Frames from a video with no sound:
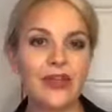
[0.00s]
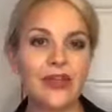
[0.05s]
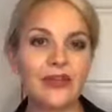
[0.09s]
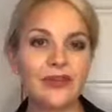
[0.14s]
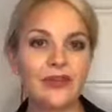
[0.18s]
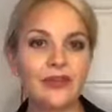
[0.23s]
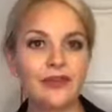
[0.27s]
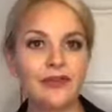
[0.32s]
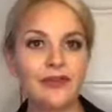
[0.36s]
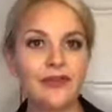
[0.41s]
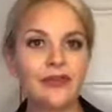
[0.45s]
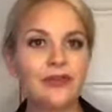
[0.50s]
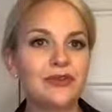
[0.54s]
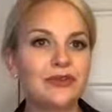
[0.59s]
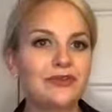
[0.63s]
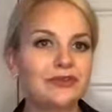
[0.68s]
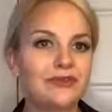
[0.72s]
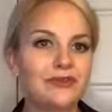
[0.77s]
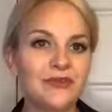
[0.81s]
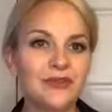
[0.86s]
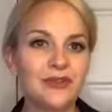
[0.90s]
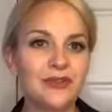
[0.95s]
So if you're
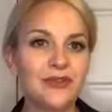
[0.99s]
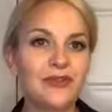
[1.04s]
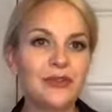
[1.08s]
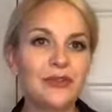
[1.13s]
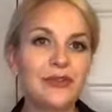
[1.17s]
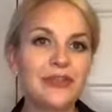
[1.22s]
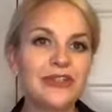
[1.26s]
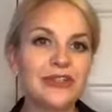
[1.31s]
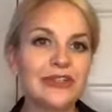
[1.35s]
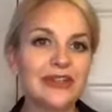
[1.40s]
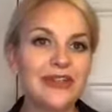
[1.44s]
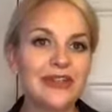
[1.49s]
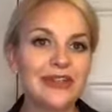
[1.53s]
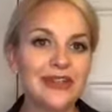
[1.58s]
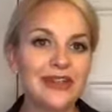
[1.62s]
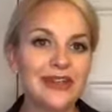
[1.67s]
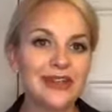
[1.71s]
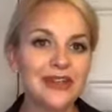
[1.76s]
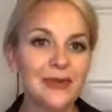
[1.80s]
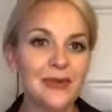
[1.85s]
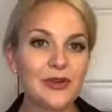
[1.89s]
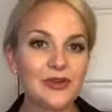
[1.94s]
super into the sun
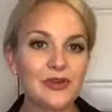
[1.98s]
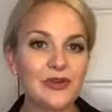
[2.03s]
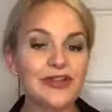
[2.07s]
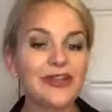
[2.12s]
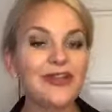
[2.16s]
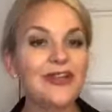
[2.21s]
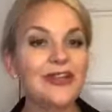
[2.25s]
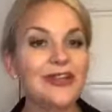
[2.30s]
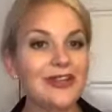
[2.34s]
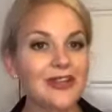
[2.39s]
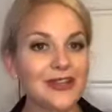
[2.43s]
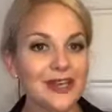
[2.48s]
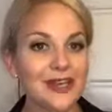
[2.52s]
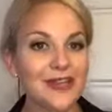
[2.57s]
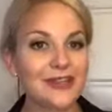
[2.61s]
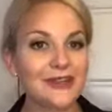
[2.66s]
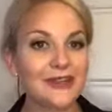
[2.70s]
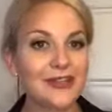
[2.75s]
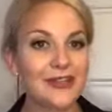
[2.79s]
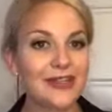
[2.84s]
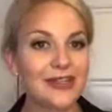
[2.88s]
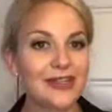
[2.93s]
exposure,
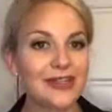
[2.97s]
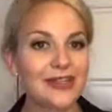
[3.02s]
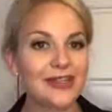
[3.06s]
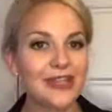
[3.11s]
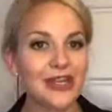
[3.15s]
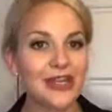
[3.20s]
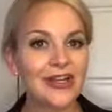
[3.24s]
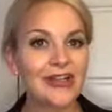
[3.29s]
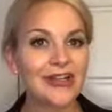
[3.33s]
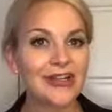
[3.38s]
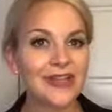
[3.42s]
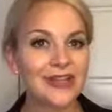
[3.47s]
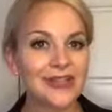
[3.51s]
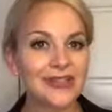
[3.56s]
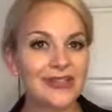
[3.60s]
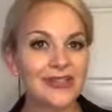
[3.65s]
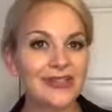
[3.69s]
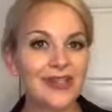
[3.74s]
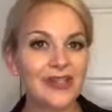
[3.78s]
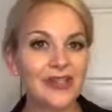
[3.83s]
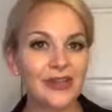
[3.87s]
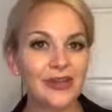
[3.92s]
exfoliating gel
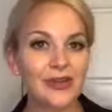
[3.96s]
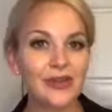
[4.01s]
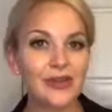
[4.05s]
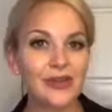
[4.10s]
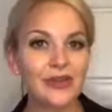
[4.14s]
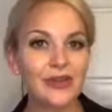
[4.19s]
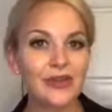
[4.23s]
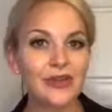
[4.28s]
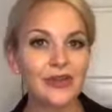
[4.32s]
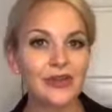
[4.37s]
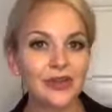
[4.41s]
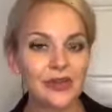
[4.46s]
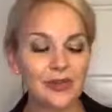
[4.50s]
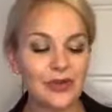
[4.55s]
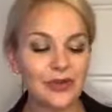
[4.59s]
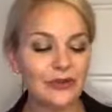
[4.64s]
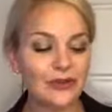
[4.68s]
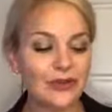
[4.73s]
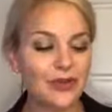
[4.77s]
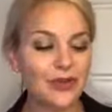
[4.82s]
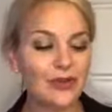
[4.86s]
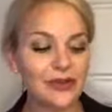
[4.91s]
is the good one
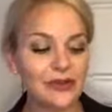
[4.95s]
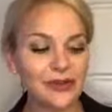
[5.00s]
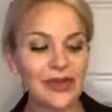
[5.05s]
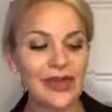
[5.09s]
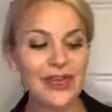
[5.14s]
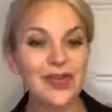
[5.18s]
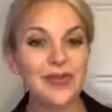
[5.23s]
for you.